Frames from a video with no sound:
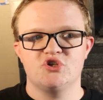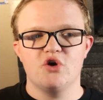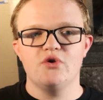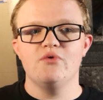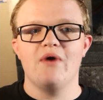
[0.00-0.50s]

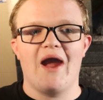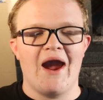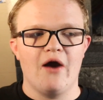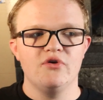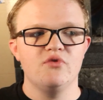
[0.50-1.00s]
show you
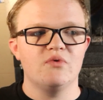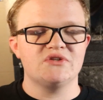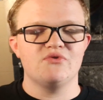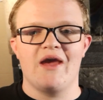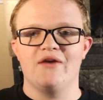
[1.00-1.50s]
how you
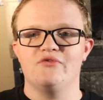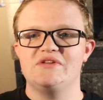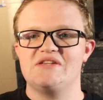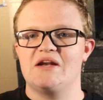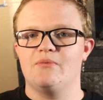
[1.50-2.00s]
want to handle
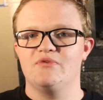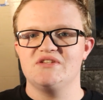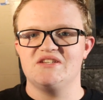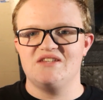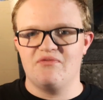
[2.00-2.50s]
these
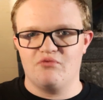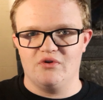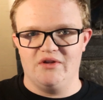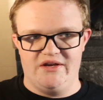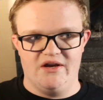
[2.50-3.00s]
animals
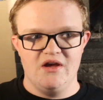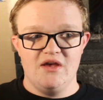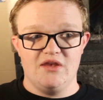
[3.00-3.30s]
differently.